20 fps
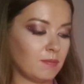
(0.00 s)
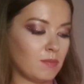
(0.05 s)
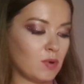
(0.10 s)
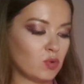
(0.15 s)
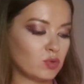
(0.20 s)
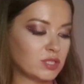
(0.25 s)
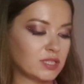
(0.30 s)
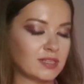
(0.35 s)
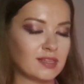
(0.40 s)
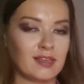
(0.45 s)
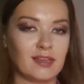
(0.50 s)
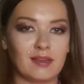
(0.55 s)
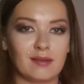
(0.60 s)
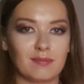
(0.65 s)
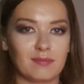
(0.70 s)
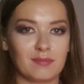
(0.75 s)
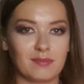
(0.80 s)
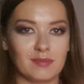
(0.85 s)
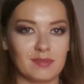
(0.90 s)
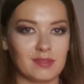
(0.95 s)

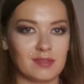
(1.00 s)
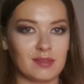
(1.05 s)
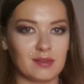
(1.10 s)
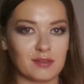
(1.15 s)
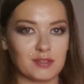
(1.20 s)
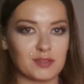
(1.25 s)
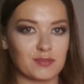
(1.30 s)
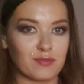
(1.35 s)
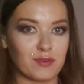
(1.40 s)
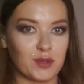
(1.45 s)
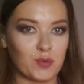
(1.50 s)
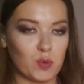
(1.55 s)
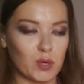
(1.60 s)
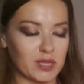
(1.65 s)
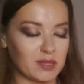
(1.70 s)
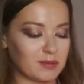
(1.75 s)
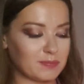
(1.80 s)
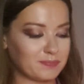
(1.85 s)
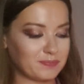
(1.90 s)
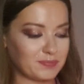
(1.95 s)
mostly there's free
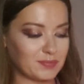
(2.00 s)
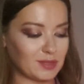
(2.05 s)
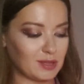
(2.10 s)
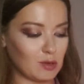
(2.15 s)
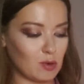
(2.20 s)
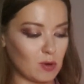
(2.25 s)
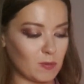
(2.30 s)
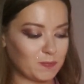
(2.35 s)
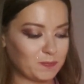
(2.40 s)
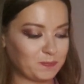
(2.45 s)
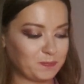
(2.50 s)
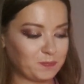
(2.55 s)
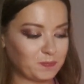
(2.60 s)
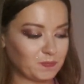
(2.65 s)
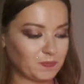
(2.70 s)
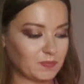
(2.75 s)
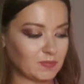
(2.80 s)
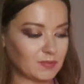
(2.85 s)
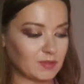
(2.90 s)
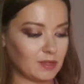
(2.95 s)
will, law,
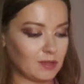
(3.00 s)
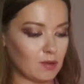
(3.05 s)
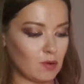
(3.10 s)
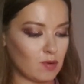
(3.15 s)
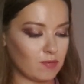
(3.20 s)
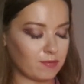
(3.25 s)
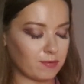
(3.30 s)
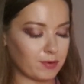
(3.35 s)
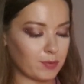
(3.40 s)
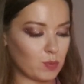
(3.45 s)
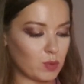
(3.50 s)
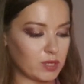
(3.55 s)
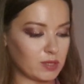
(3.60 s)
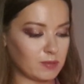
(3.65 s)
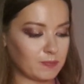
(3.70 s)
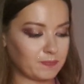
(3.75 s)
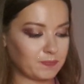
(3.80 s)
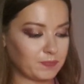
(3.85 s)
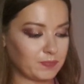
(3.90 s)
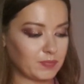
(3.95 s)
free
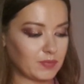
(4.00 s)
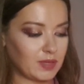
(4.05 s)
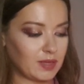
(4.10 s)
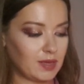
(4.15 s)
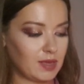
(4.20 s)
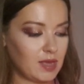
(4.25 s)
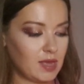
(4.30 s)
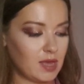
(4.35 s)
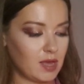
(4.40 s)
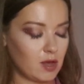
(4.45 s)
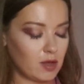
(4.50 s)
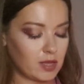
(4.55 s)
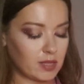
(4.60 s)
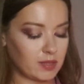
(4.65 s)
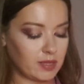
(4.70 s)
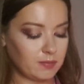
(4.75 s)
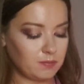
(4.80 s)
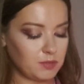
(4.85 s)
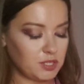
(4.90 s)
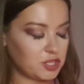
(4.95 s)
will.
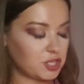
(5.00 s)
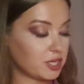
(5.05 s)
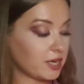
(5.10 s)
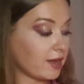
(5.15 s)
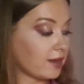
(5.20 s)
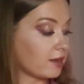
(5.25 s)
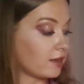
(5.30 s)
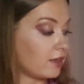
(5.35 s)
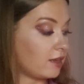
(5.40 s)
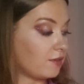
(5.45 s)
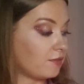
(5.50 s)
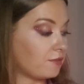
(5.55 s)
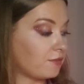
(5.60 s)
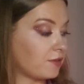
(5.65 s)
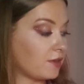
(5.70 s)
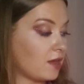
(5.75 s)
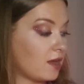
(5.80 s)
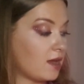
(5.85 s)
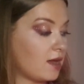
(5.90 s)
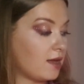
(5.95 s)
Okay, let me check
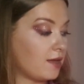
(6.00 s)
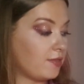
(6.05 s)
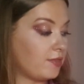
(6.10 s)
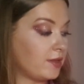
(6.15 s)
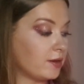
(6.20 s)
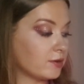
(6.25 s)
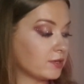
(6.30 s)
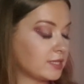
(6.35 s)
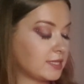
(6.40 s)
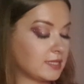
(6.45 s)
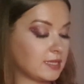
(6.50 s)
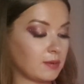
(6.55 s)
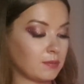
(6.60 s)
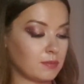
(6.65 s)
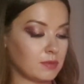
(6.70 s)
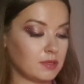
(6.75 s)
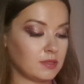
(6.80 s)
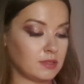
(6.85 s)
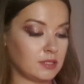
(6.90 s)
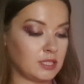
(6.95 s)
if there is some
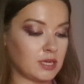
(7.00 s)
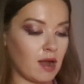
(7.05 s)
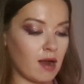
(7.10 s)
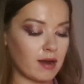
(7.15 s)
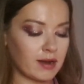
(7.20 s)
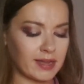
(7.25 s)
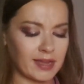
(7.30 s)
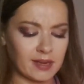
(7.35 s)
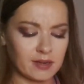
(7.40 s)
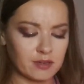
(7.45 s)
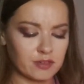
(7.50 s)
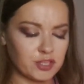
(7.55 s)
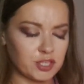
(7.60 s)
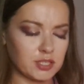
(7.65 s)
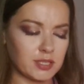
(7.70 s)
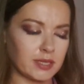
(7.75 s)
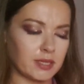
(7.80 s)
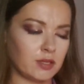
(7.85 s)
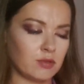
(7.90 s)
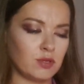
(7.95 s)
dark
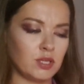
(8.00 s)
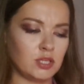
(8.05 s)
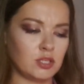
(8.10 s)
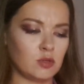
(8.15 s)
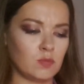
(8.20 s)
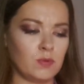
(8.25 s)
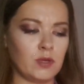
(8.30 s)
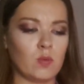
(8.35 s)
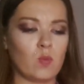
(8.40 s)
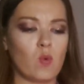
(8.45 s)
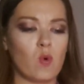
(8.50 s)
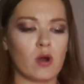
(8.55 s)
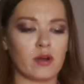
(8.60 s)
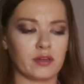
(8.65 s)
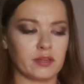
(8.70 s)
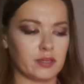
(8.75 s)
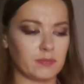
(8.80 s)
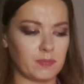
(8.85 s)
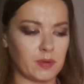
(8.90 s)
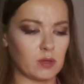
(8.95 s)
energies, like you need to be
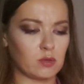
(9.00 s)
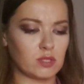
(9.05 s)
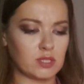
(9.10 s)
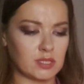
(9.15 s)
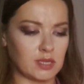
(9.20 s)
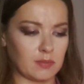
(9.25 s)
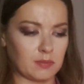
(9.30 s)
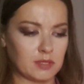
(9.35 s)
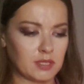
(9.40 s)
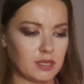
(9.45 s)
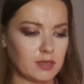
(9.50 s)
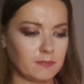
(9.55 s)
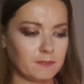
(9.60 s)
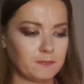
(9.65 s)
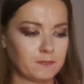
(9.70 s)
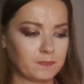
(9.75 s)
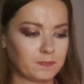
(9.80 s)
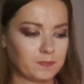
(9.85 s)
warned about something.